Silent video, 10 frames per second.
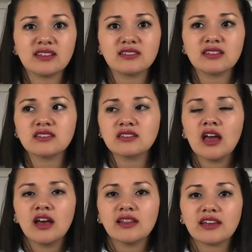This is
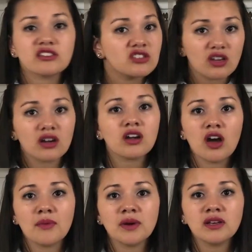like so
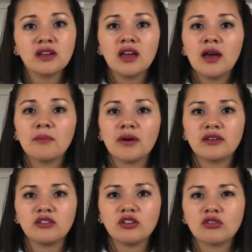common,
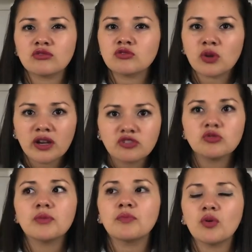but try
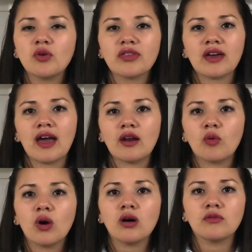to avoid that
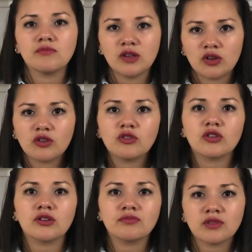while
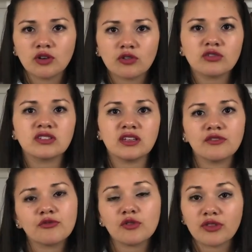you're nursing
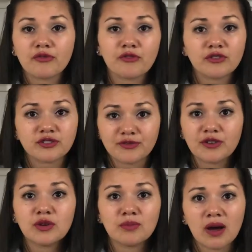for the first
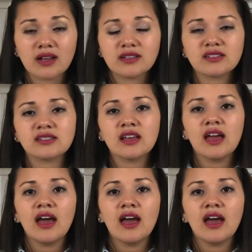few months.